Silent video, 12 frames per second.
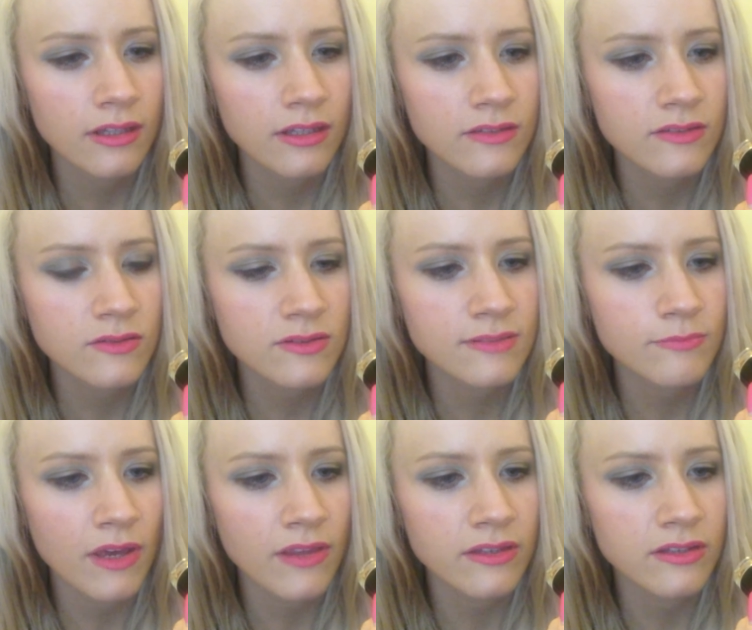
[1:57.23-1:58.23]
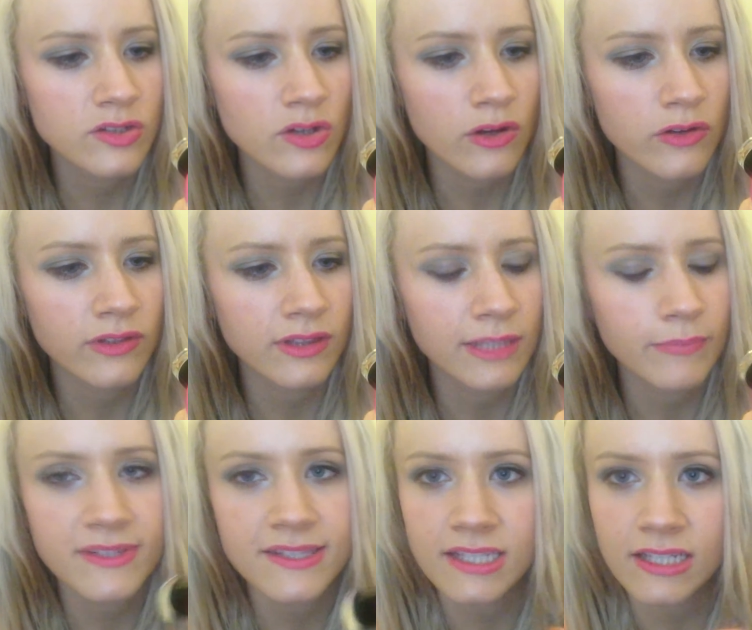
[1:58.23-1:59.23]
this was Smothered Over
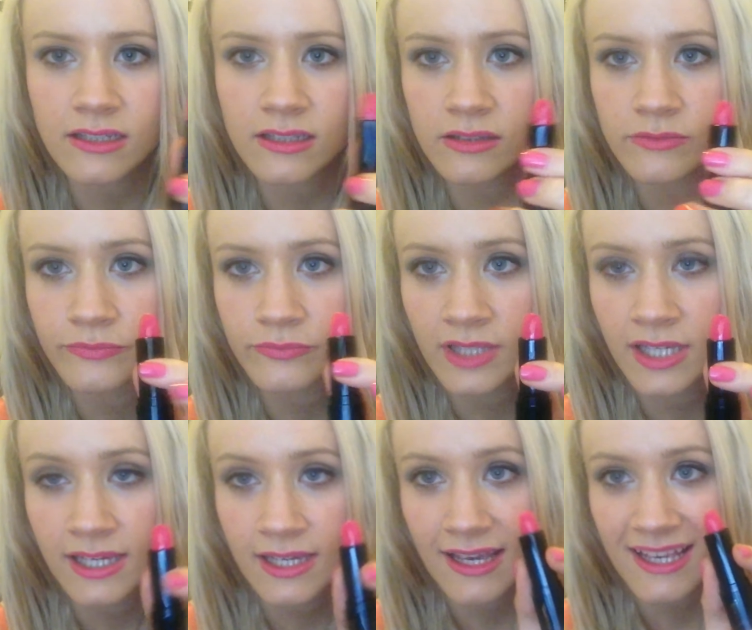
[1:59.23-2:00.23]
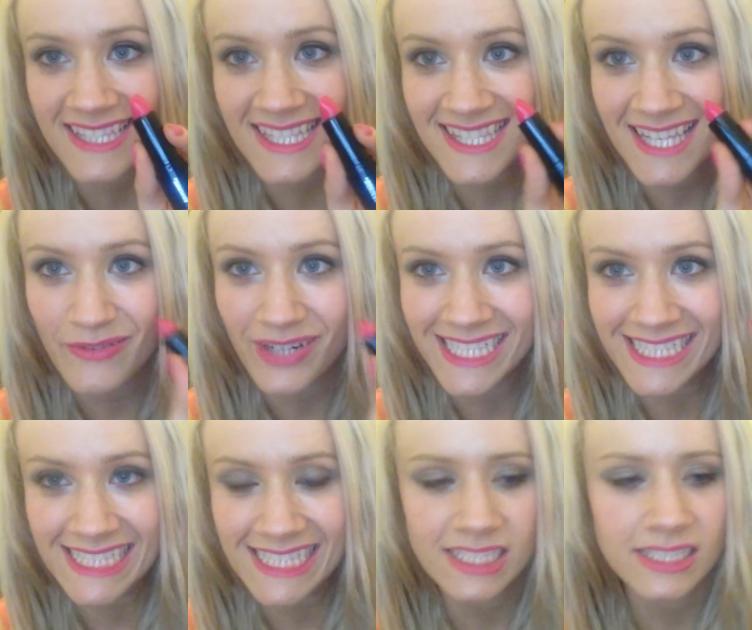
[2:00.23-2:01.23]
Lipstick. So that's that one.
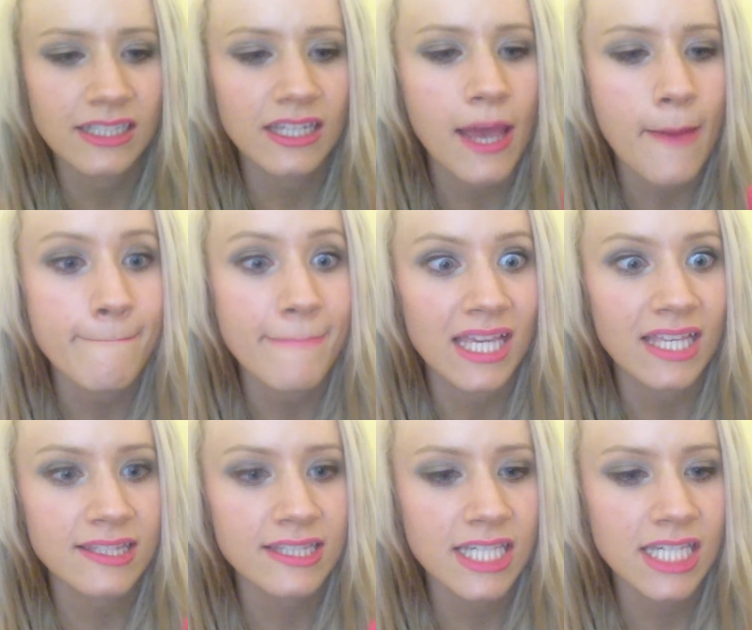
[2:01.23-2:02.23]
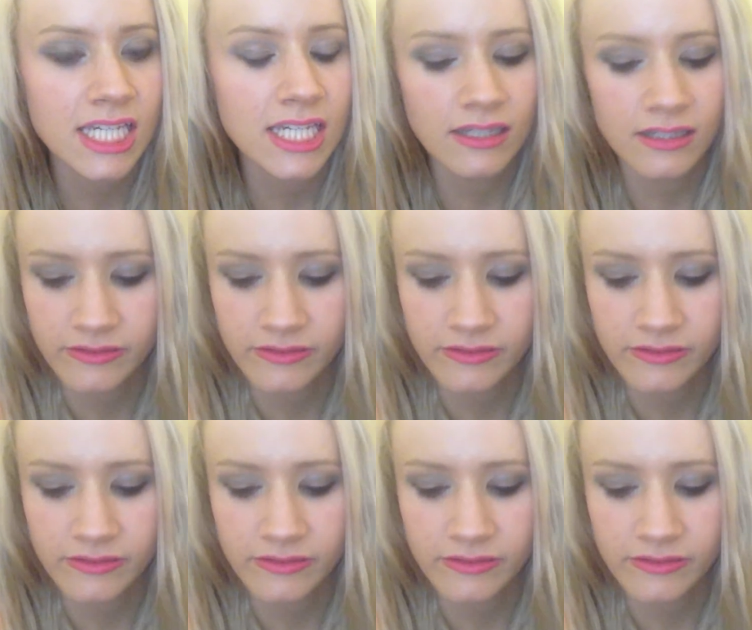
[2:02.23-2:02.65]
Amazing.